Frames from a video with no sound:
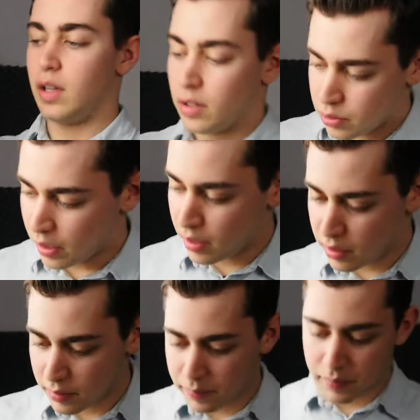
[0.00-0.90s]
So
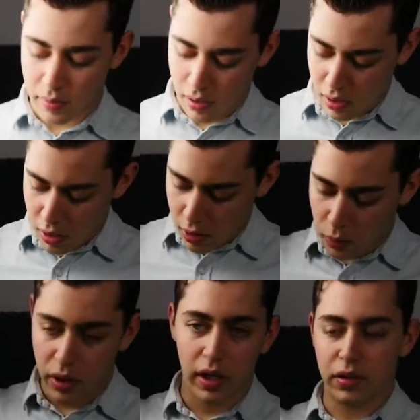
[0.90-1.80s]
here
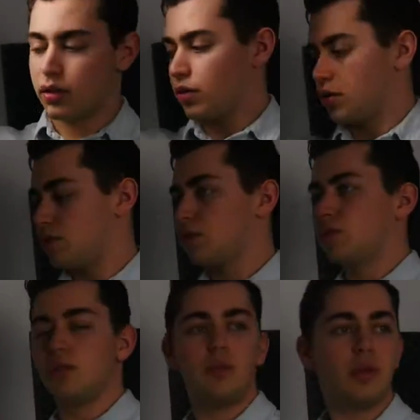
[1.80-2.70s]
we got
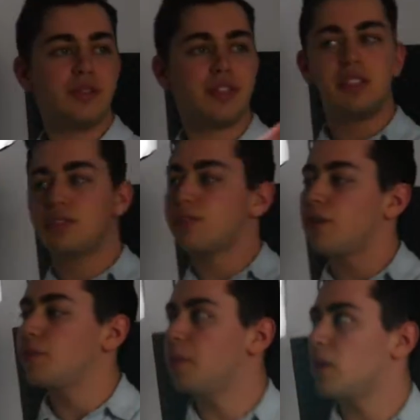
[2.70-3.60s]
2 of these
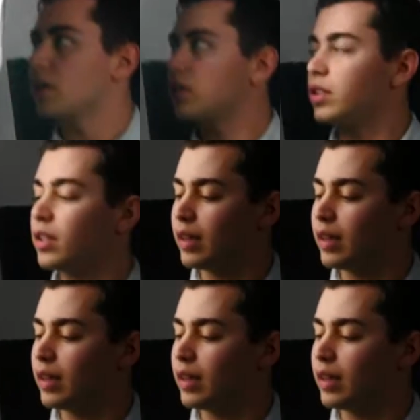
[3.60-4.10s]
softbox